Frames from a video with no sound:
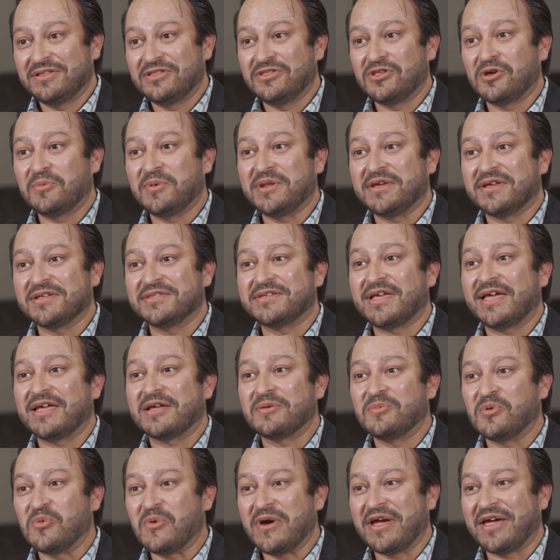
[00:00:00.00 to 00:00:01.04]
nobody could take
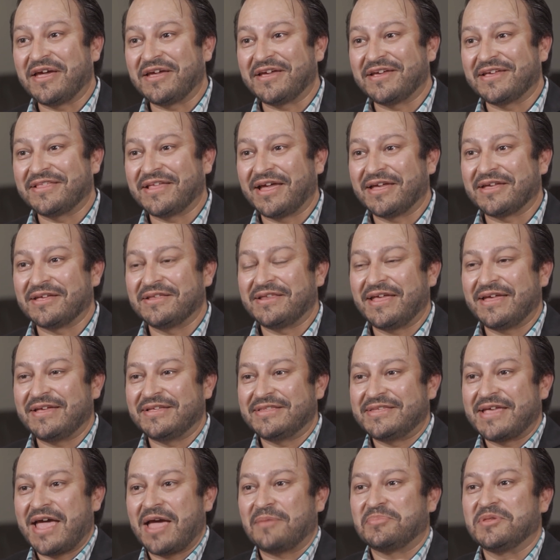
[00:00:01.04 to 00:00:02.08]
them away, and I can
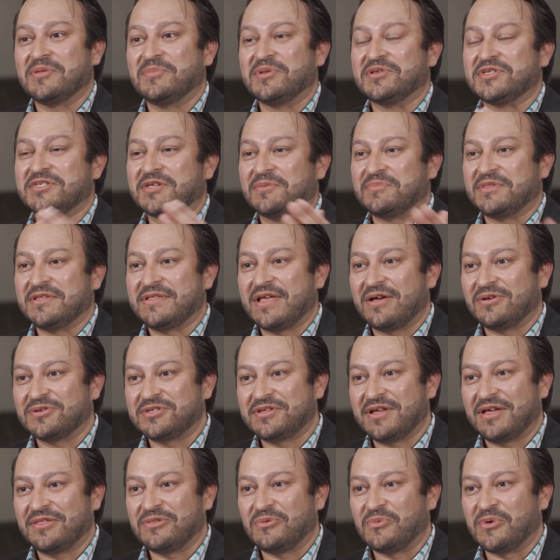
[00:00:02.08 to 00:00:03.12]
adapt them to something else
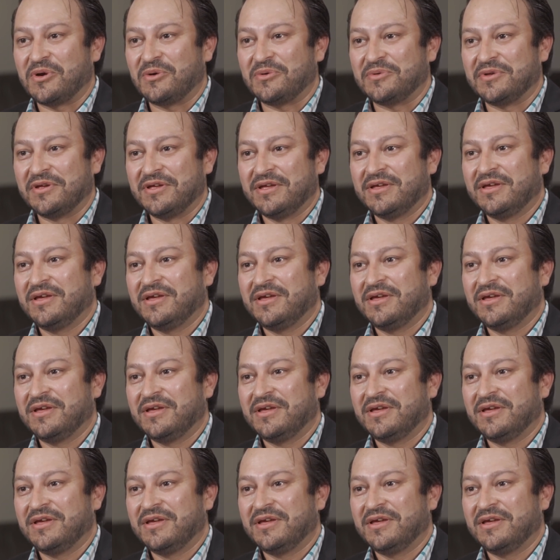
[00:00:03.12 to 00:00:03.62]
down the road.